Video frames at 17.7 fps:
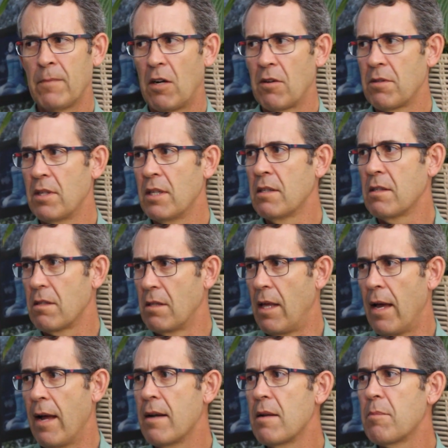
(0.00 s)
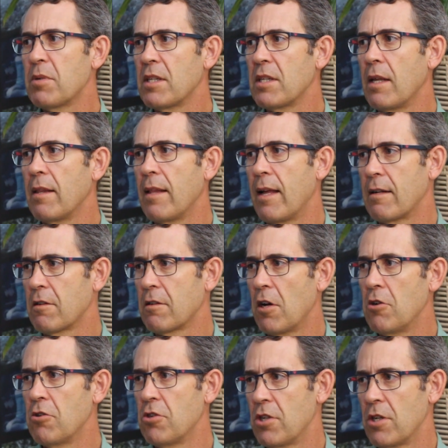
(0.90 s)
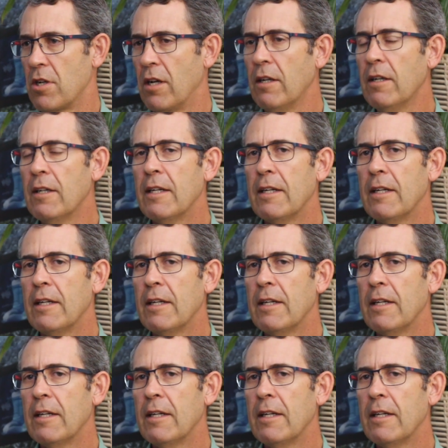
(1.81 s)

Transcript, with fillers: are things 100% that kosher.